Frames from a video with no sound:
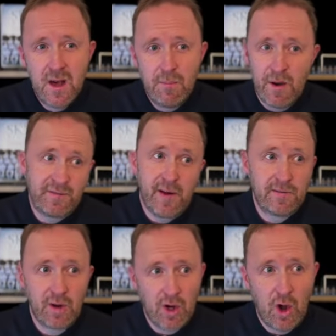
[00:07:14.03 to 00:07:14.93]
my
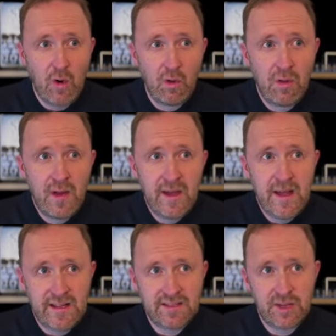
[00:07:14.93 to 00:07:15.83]
favourite goal
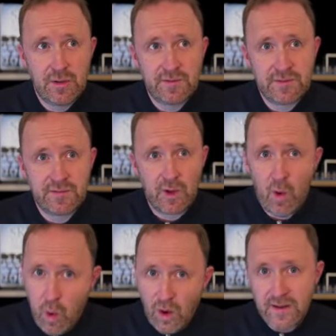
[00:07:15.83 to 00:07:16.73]
in terms of the
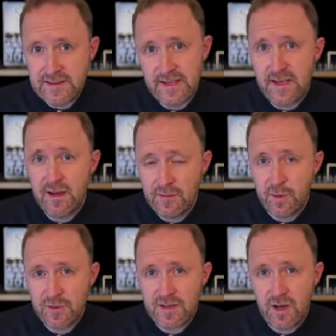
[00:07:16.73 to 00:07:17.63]
quality of
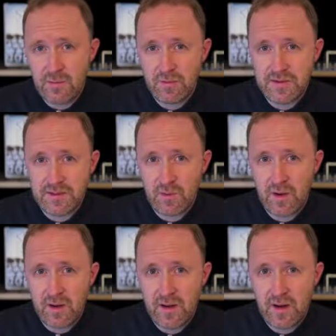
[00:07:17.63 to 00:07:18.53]
all time was the
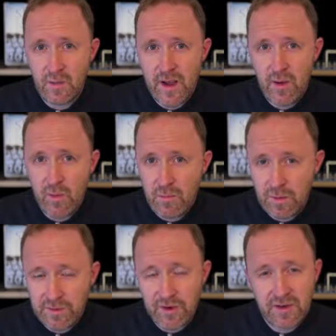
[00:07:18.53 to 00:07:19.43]
one away at
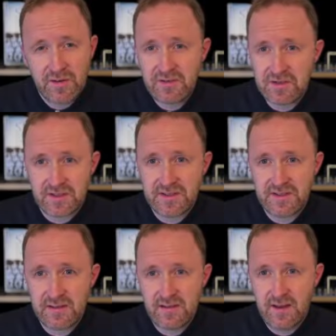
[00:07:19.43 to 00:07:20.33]
Wimbledon.
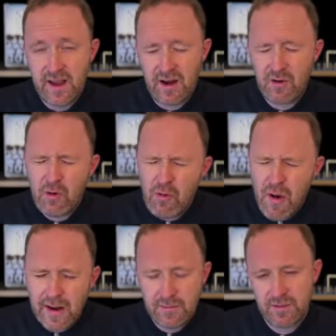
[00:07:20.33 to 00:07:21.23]
Just
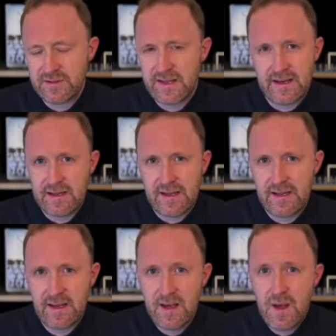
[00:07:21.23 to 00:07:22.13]
incredible
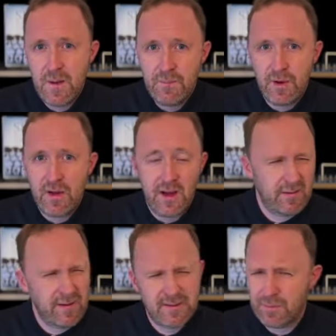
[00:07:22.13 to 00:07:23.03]
technique. But
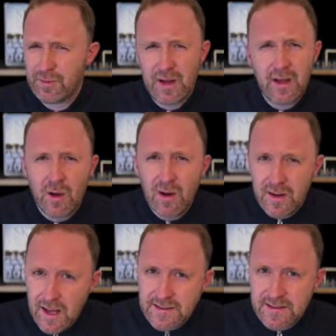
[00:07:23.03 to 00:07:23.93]
this brilliant goal
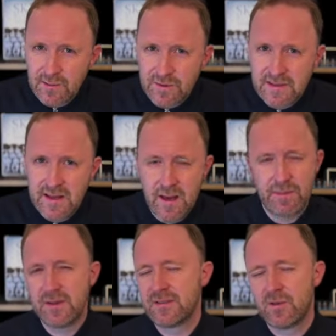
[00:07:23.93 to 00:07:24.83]
at Leicester, wasn't there?
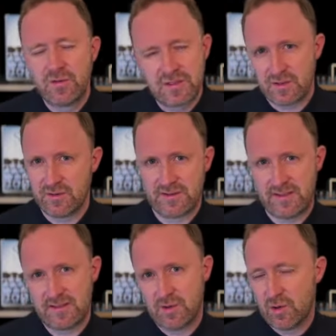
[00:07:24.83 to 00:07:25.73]
But there's all sorts
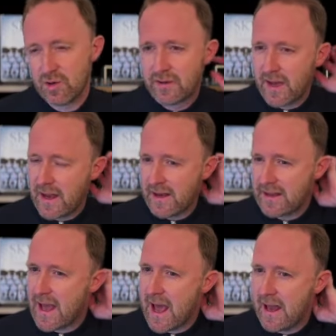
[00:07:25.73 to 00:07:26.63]
he scored, and
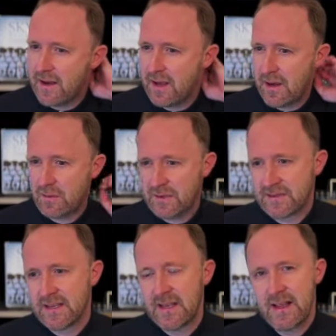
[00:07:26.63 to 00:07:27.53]
again it
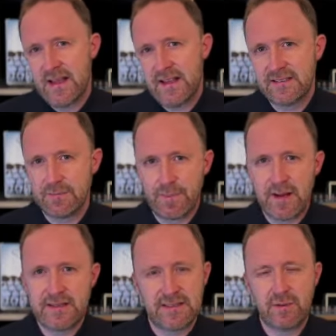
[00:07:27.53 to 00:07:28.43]
was his
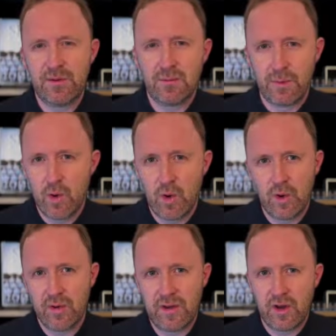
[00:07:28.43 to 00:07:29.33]
ability with the
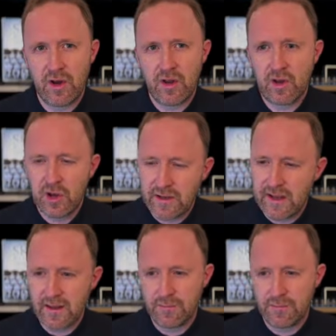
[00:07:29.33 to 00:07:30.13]
ball. You know, you couldn't get the